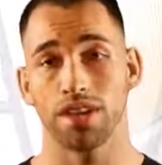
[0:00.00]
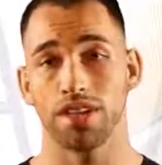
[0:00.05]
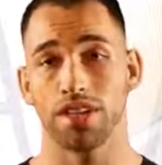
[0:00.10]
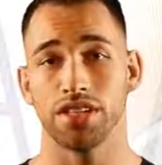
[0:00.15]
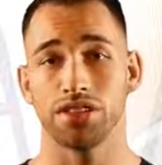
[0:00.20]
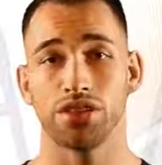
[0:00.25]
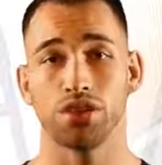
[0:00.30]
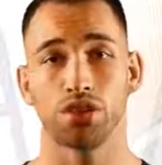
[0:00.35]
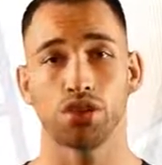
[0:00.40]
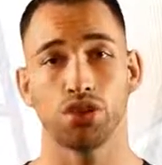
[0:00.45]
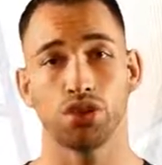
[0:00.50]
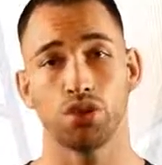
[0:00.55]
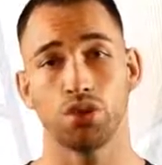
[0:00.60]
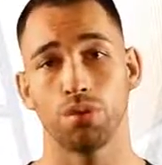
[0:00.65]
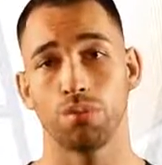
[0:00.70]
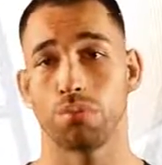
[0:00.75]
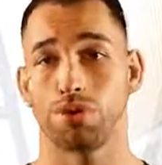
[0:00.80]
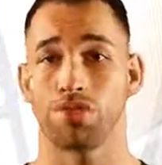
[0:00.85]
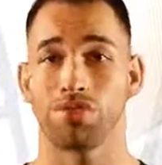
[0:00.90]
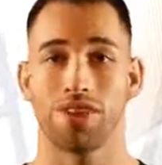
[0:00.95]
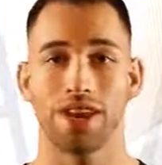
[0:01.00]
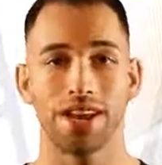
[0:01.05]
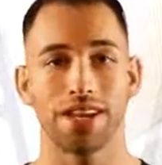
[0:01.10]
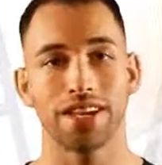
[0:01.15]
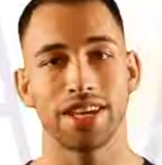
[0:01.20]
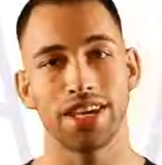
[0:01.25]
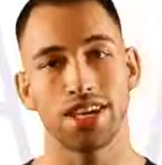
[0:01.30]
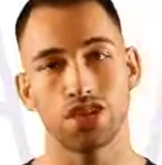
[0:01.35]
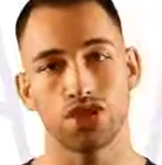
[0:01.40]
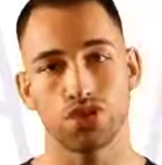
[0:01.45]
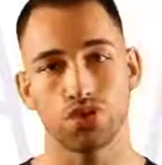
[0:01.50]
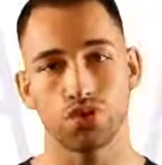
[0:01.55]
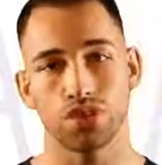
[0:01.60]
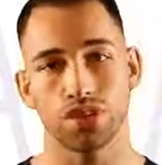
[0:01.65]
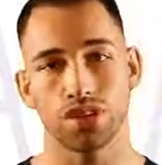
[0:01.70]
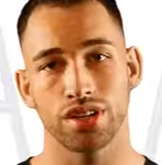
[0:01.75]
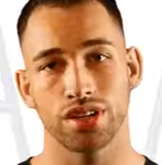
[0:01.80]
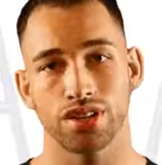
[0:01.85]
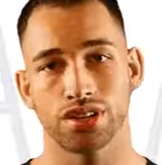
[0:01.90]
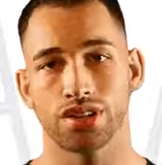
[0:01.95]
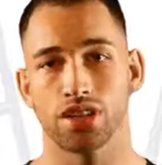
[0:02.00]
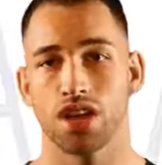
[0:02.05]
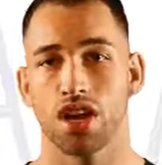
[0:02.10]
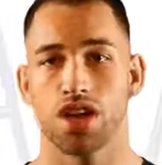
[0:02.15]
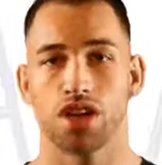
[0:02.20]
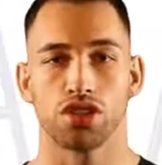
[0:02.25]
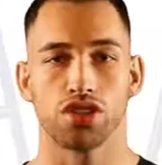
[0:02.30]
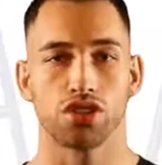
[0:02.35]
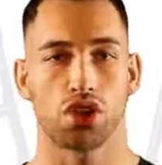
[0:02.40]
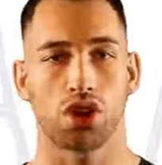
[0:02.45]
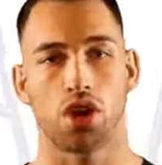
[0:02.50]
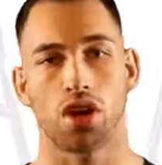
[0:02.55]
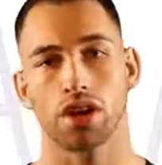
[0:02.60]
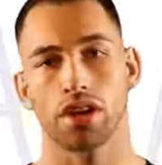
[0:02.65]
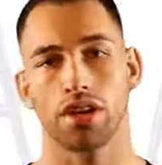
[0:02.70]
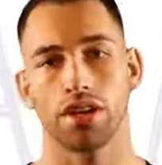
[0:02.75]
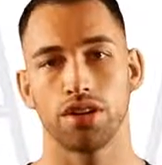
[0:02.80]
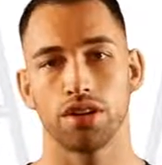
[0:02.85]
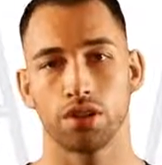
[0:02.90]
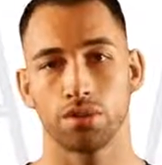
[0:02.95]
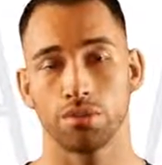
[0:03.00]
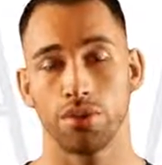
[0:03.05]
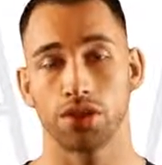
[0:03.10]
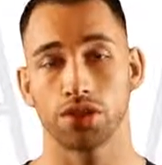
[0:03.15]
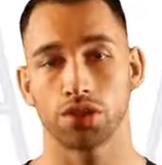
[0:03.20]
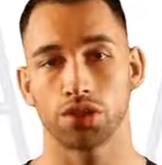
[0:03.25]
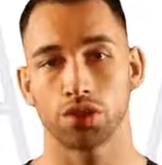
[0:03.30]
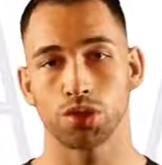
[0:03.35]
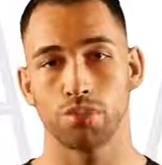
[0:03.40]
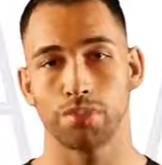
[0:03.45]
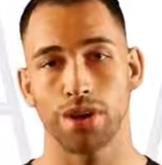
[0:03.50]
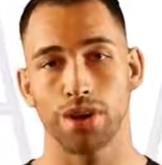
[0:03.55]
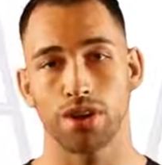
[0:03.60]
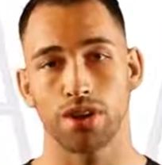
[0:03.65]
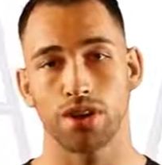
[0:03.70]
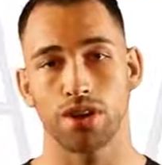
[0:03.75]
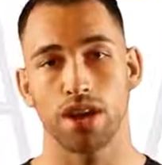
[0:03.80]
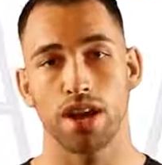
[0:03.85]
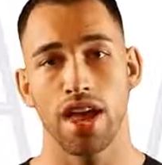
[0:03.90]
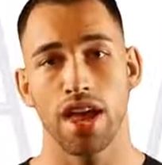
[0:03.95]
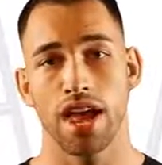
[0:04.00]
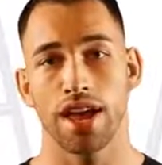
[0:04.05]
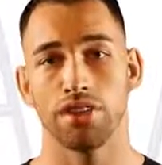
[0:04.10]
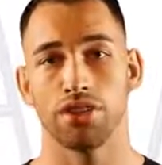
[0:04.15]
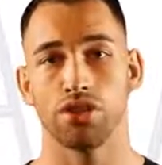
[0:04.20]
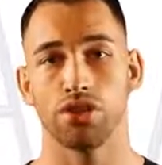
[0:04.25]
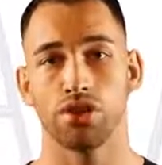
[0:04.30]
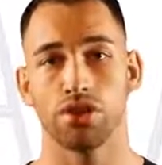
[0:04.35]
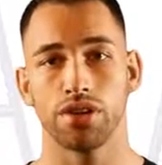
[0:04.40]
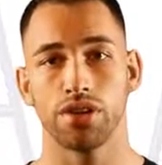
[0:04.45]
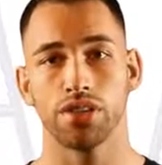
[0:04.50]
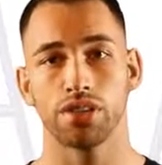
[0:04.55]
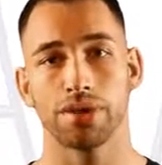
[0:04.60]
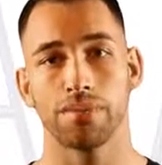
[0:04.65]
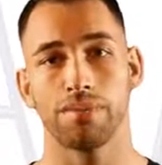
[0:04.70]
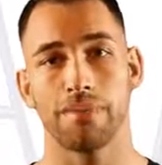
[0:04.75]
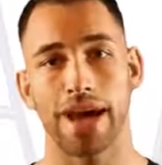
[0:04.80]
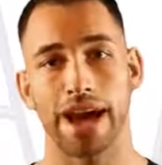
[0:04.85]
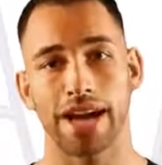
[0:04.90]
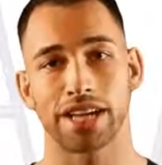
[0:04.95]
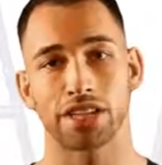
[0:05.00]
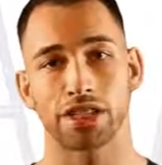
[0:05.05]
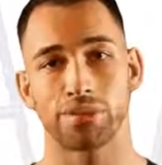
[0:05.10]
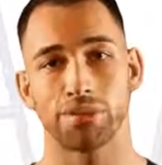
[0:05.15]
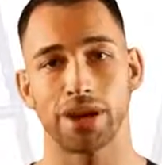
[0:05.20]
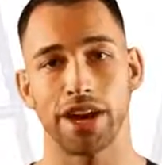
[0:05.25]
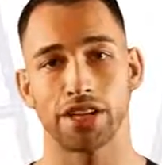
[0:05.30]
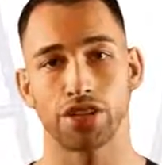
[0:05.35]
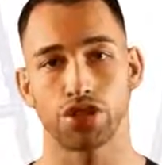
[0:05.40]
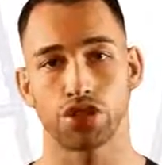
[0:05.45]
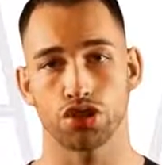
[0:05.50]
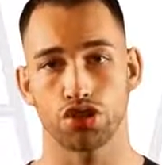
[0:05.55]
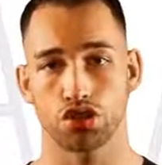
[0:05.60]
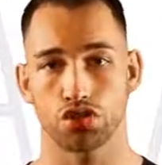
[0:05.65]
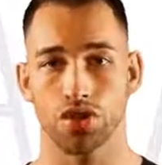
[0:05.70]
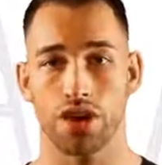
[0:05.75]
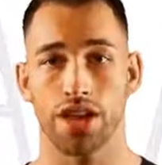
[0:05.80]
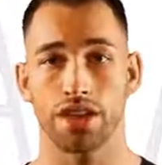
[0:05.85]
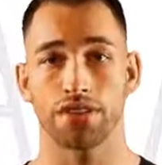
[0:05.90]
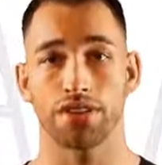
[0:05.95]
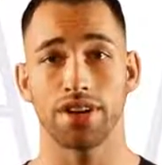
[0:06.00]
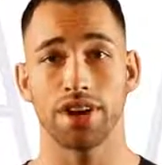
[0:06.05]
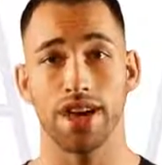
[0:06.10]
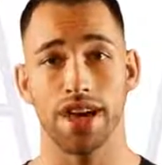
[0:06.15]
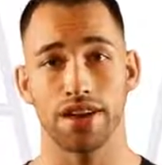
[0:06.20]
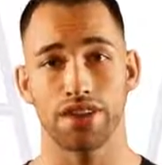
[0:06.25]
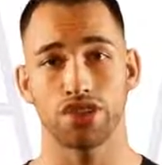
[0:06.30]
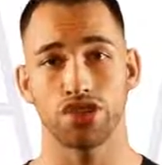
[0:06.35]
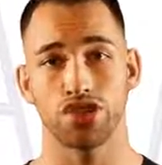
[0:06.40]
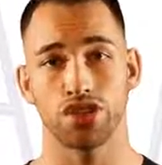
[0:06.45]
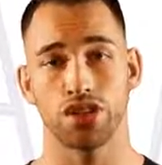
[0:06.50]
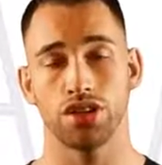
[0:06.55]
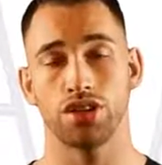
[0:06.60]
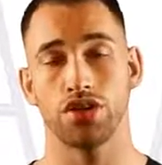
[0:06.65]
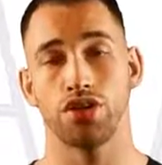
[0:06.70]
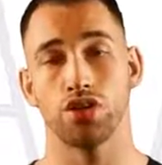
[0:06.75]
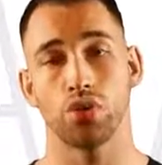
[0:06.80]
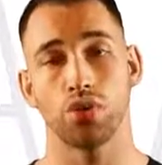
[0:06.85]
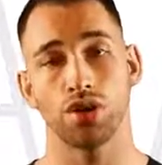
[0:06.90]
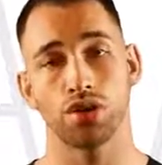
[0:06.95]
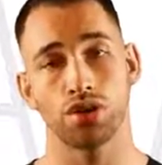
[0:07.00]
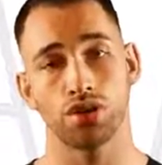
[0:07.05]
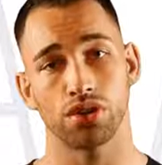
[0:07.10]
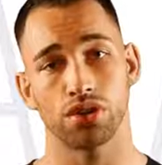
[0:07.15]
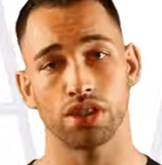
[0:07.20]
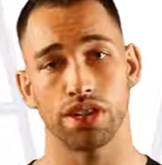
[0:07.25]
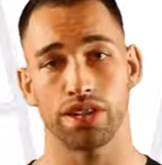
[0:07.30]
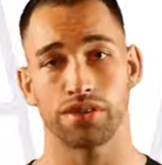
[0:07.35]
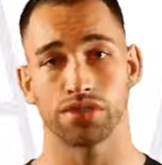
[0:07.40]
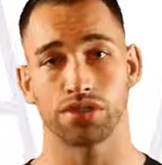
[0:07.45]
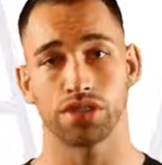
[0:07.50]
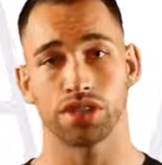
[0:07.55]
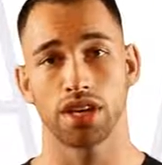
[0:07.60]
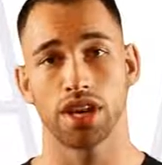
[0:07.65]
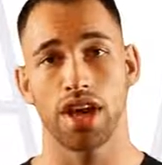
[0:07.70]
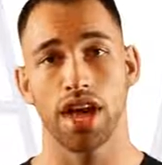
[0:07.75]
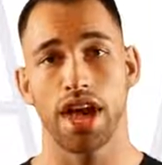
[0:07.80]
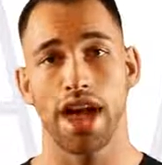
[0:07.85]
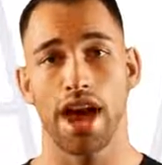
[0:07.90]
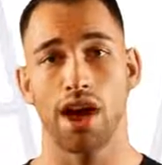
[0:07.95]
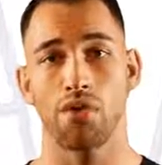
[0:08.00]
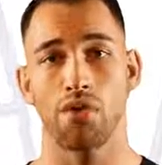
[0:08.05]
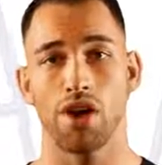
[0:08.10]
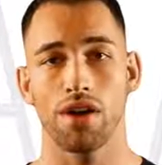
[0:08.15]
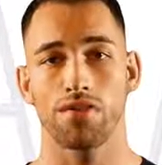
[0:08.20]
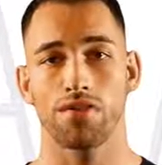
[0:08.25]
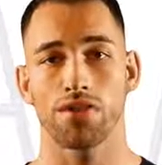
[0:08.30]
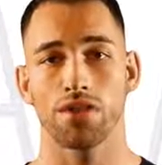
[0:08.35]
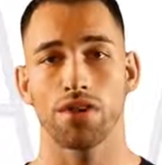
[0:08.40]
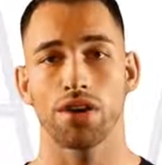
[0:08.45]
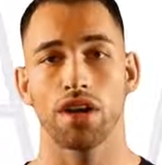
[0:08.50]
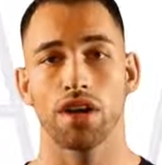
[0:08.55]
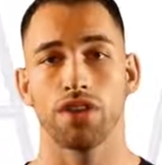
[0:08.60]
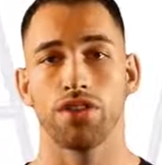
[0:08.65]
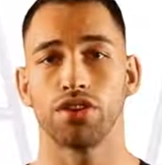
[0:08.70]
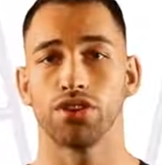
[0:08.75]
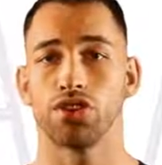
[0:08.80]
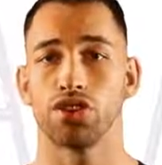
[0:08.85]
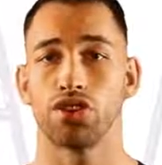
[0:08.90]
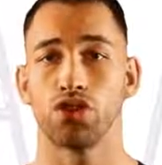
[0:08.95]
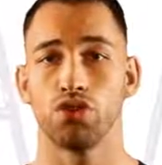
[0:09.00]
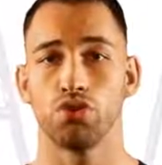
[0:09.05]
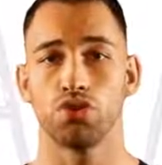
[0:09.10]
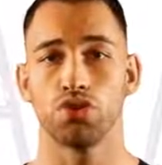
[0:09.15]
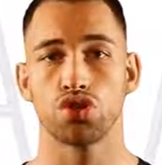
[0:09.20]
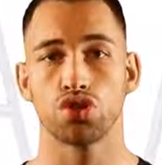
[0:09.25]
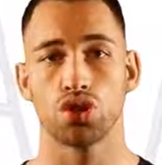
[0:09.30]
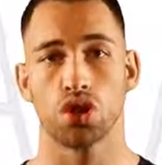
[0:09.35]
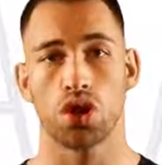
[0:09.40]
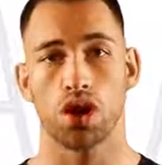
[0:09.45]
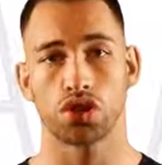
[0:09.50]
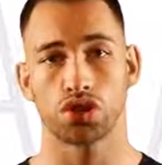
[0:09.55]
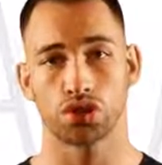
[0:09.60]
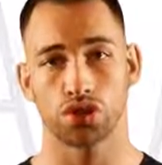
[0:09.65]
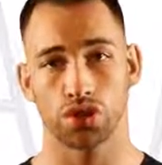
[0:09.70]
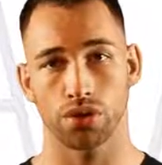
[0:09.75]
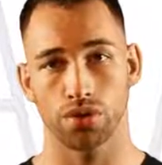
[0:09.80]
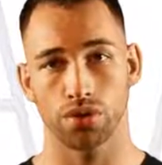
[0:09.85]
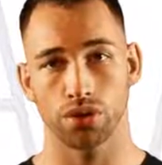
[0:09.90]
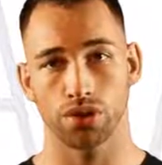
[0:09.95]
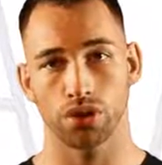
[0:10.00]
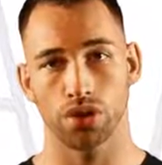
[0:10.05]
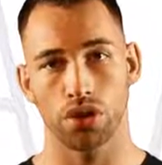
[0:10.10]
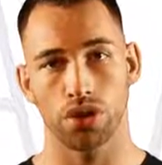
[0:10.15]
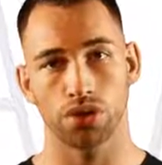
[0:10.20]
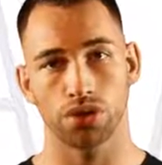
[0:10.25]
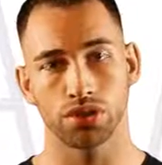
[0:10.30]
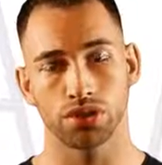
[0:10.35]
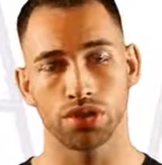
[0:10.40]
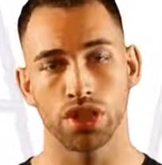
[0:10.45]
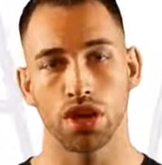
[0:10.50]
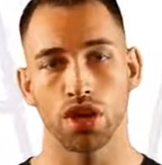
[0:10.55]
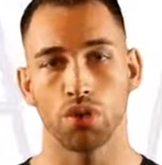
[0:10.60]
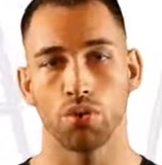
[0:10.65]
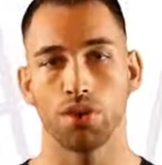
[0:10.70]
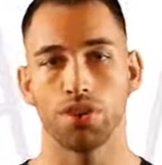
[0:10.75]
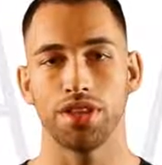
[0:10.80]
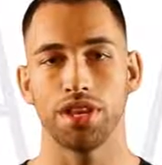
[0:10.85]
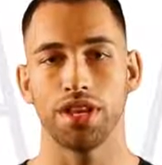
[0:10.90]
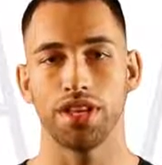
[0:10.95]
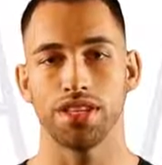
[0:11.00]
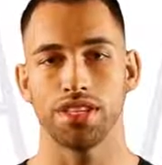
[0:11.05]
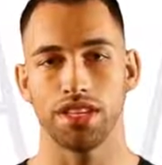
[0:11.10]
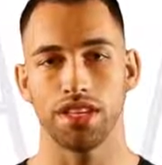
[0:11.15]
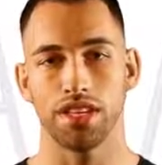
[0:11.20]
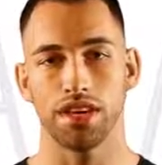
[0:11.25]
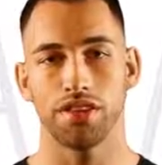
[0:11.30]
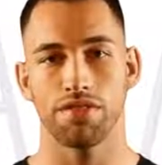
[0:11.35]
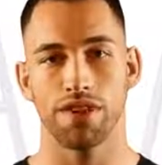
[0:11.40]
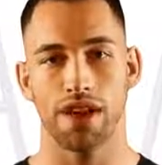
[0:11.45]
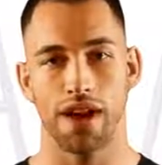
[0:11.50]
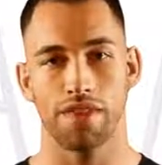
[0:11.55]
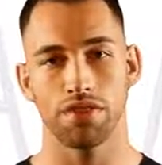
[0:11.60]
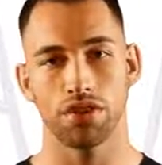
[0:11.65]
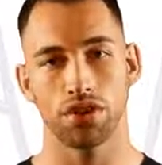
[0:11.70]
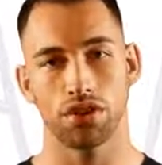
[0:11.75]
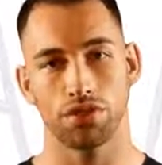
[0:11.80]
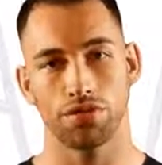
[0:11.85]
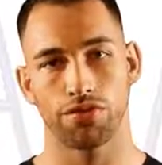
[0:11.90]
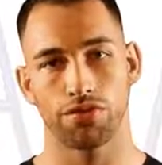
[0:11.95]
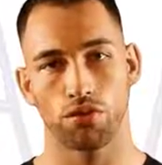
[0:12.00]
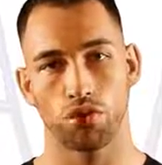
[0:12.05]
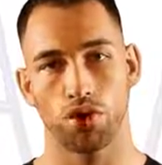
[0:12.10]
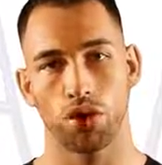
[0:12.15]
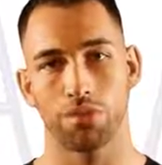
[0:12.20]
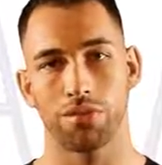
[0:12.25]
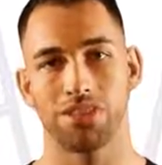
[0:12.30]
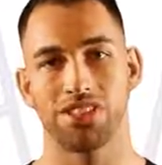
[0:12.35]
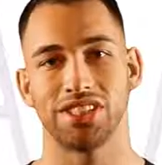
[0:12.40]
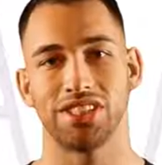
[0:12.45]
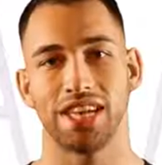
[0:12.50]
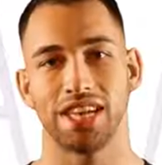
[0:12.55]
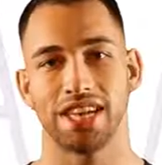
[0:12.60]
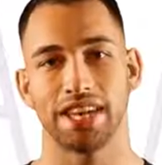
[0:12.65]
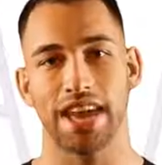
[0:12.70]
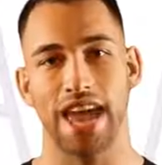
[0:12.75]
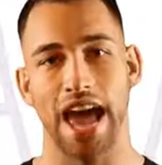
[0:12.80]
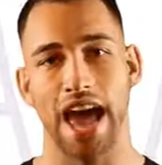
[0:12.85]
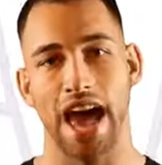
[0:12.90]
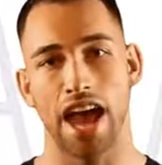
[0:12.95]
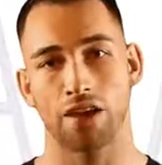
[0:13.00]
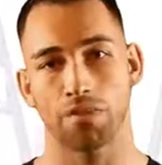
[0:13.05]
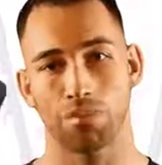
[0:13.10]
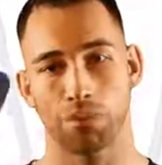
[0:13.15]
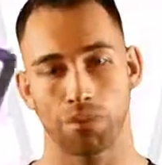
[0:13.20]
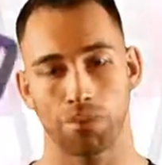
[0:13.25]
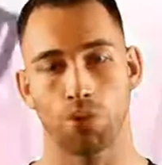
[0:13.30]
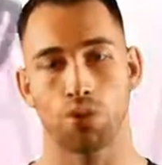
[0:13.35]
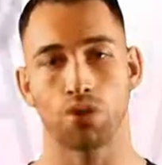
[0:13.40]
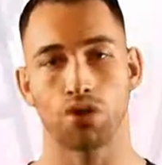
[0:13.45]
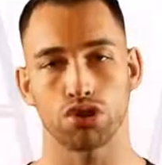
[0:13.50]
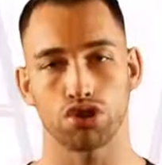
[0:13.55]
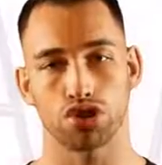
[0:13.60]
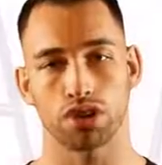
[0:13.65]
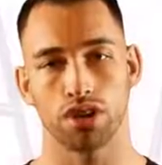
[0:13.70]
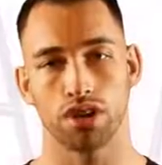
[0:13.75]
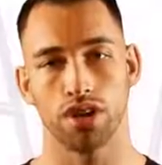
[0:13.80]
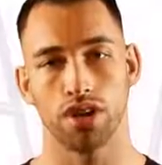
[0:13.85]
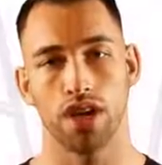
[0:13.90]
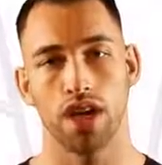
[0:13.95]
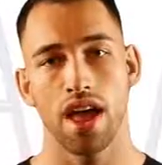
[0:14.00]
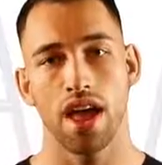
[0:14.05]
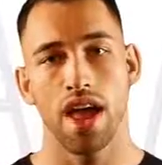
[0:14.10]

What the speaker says: These include preventing injuries, targeting your muscles better, and learning to maximize your strength and energy during your lifts. However, there's a huge cost to your results when the idea of having good form is taken out of proportion.